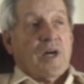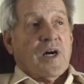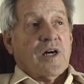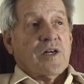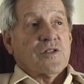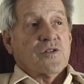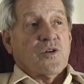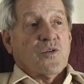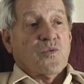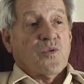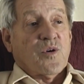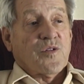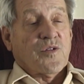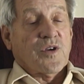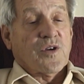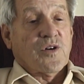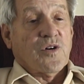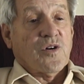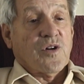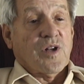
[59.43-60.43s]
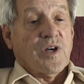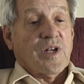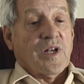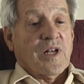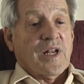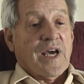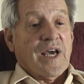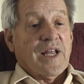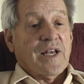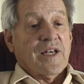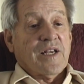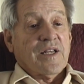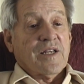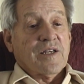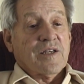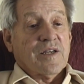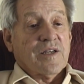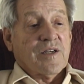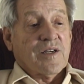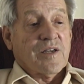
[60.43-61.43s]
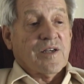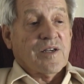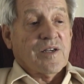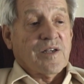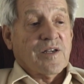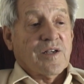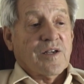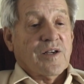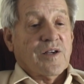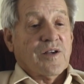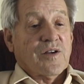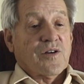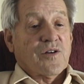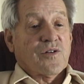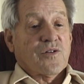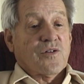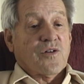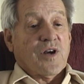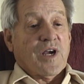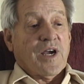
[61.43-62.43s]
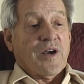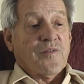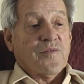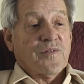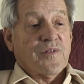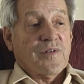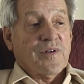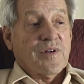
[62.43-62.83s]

I was on what they call a landing Craft